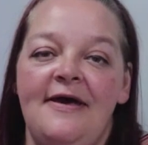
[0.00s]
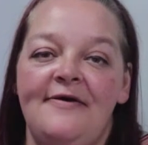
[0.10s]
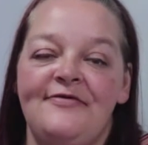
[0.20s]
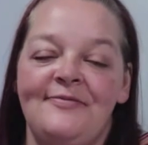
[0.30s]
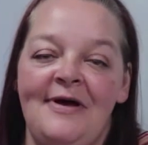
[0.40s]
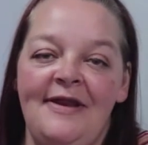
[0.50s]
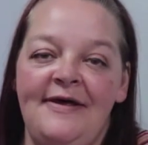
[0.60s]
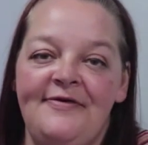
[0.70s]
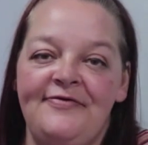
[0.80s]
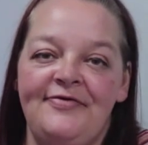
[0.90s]
as
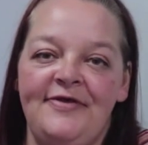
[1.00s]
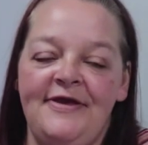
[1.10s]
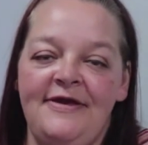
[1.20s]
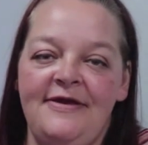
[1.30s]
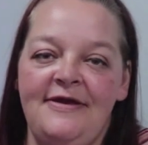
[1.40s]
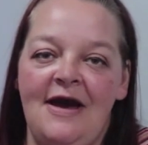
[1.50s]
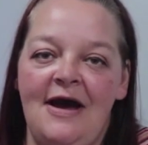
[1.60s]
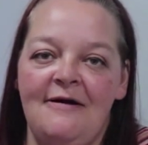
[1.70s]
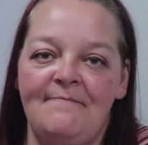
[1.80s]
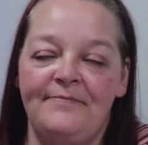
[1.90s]
well as the
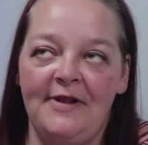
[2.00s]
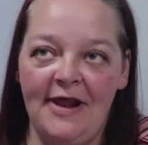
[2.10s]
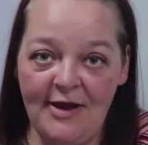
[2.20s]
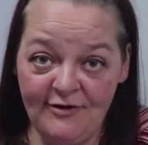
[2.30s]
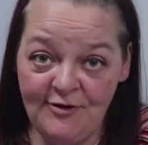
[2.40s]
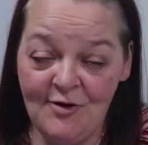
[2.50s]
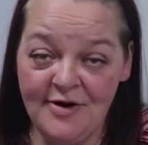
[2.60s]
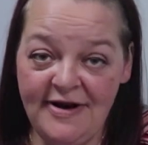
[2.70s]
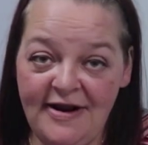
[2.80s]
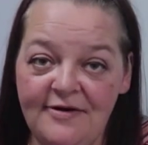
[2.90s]
language
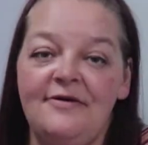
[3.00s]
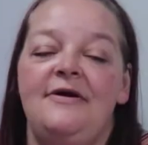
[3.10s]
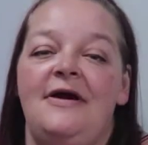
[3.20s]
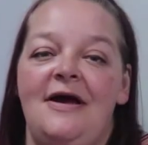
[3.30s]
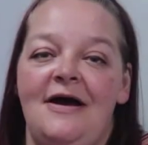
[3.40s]
coordinator.